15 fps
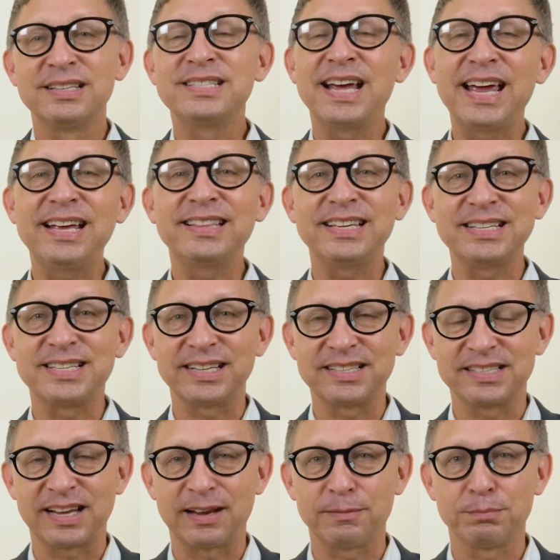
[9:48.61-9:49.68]
Take these
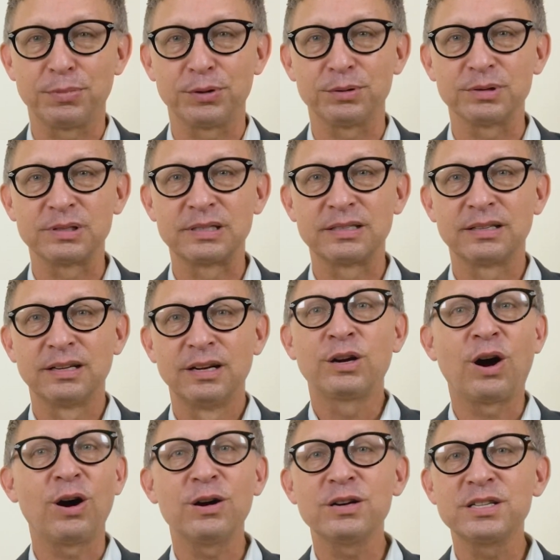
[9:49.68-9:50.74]
examples.
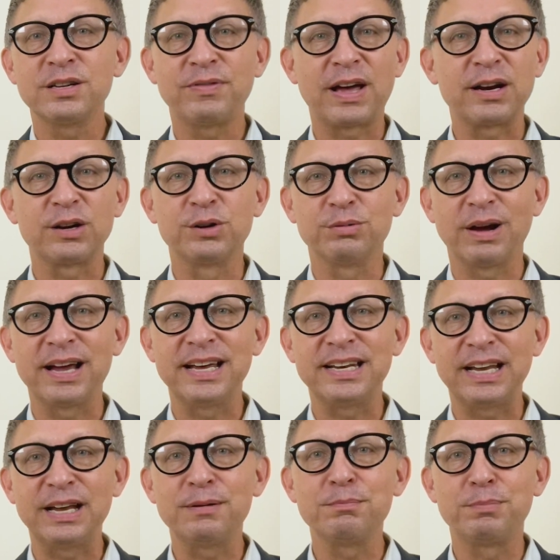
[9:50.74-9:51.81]
Cars have had a
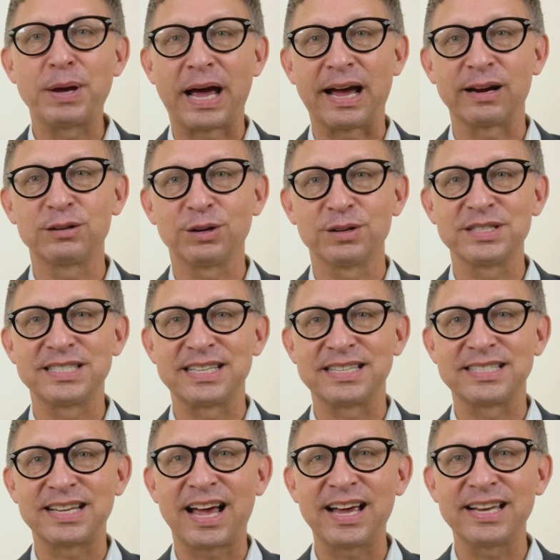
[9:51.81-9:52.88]
great impact on
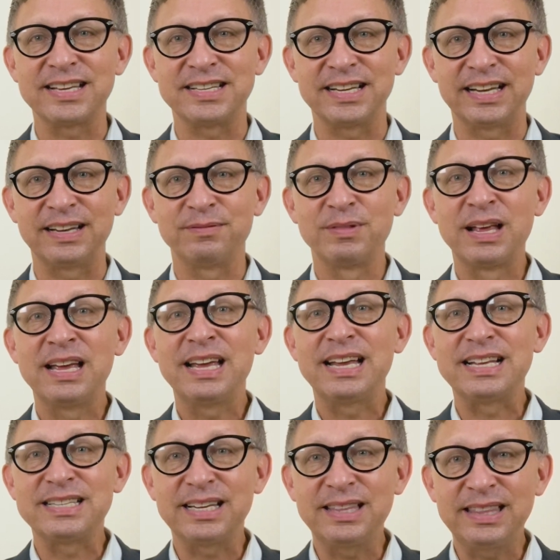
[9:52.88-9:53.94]
society
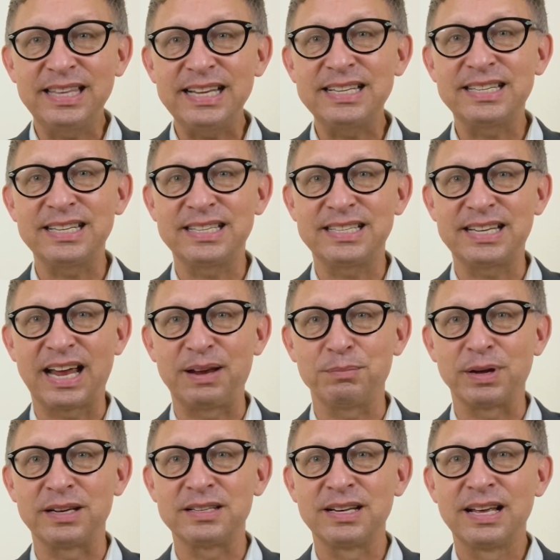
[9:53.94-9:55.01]
is a thesis
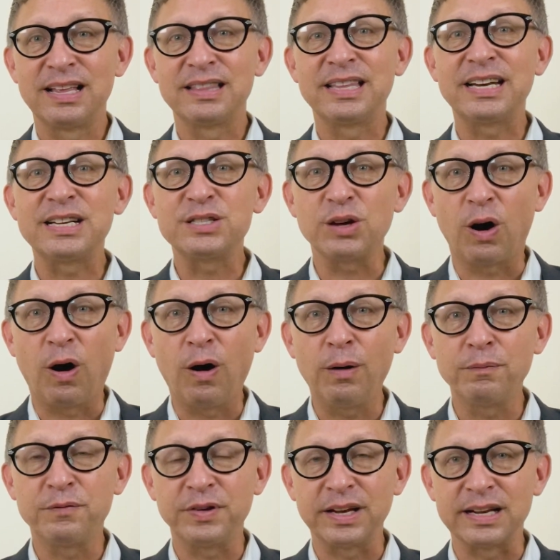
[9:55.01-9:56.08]
statement that is
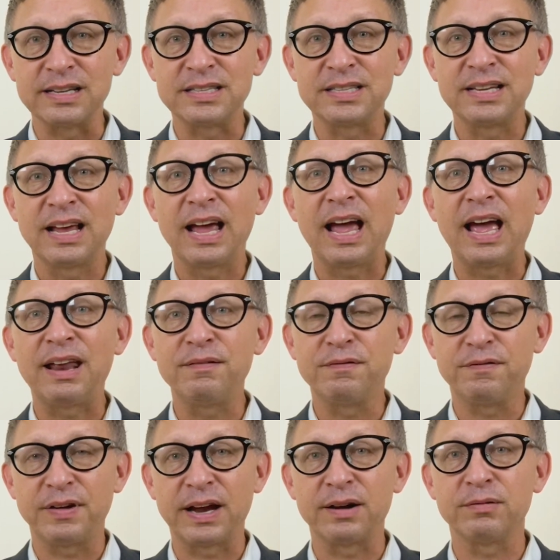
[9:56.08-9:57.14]
obvious and
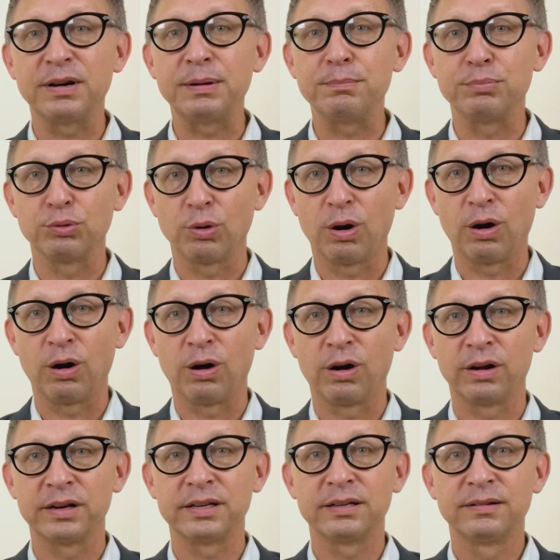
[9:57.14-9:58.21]
very
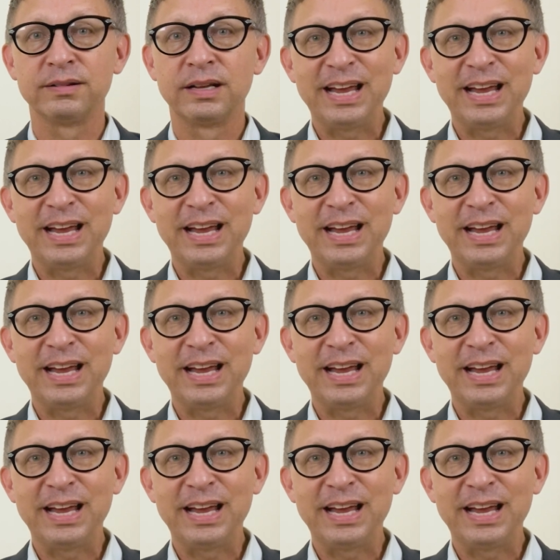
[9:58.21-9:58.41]
broad.